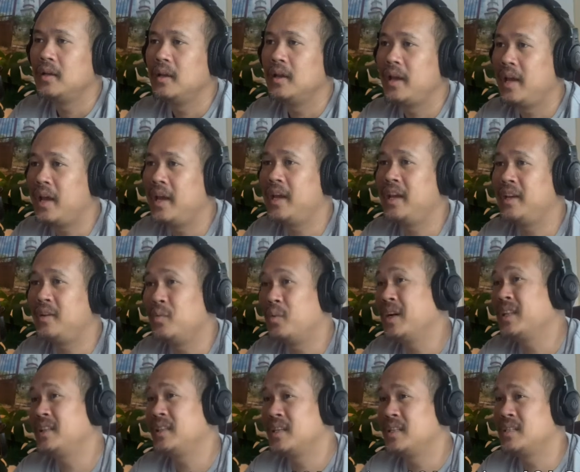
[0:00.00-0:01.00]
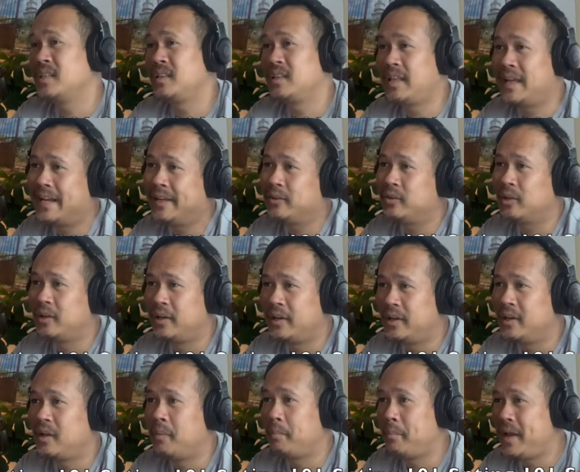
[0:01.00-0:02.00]
Hey, what does it take to
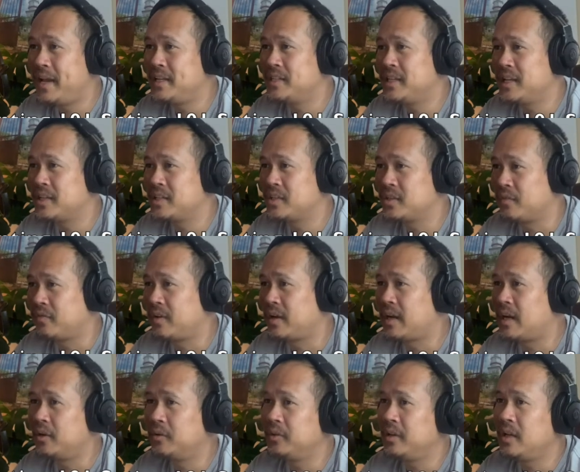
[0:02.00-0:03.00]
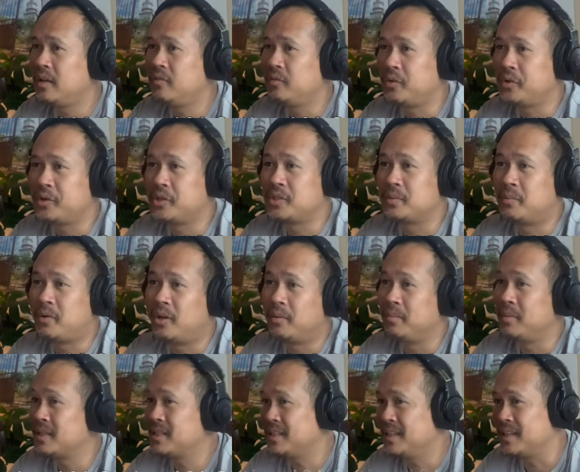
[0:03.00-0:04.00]
learn the basics of accounting for your small
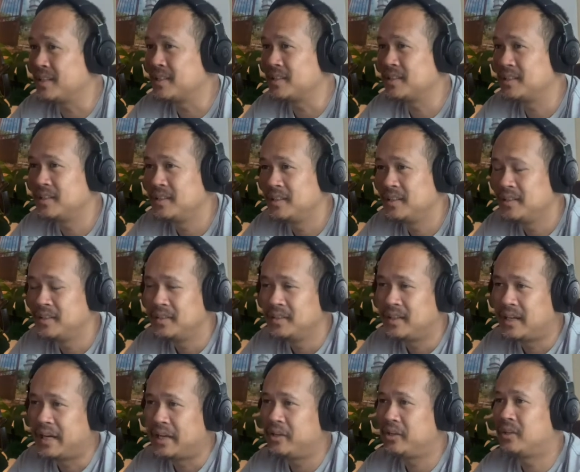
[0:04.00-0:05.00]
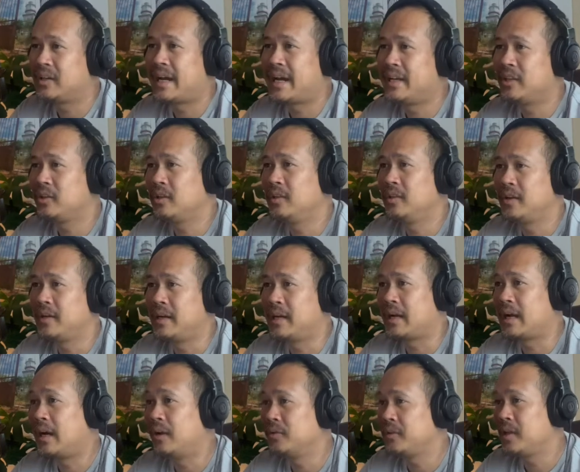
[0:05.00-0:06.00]
business? Are you trying to learn
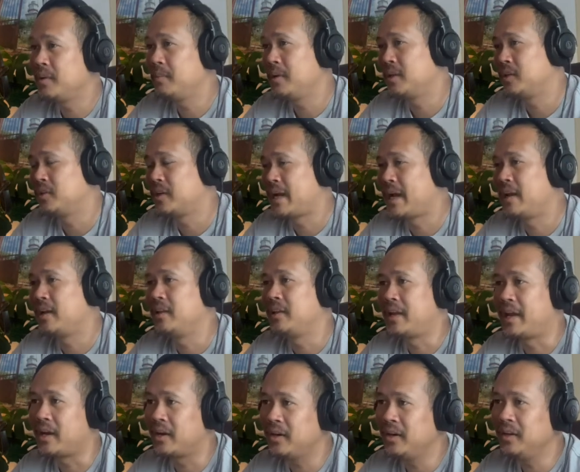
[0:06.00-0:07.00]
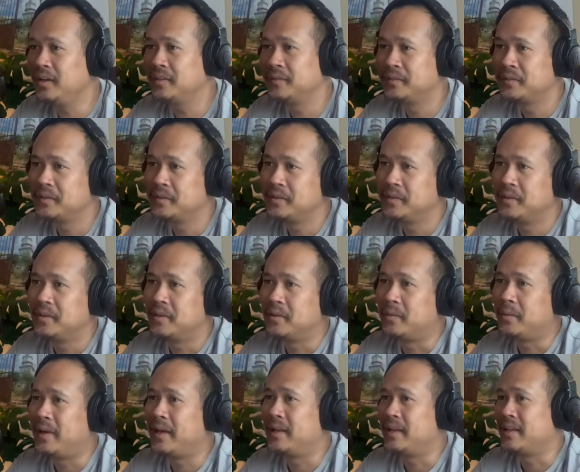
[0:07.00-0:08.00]
accounting by trial and error?
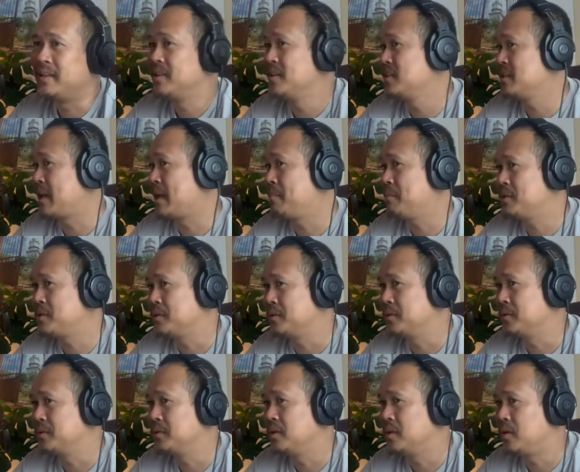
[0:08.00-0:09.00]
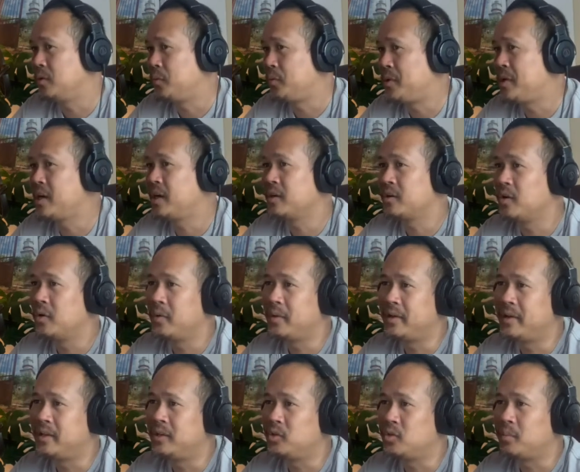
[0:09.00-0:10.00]
Well, in this episode, we are
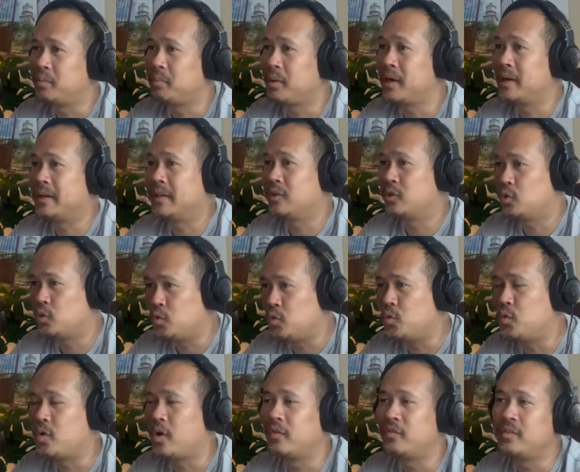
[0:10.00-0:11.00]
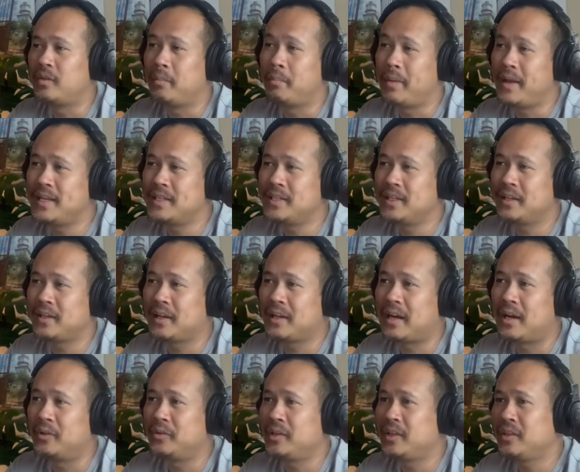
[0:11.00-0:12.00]
going into part 2 of the basic
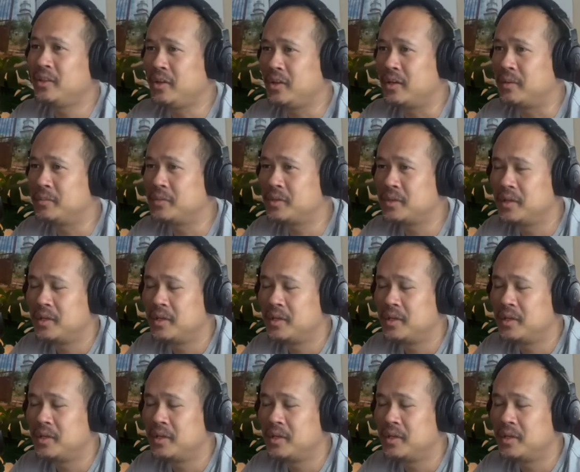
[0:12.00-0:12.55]
accounting terms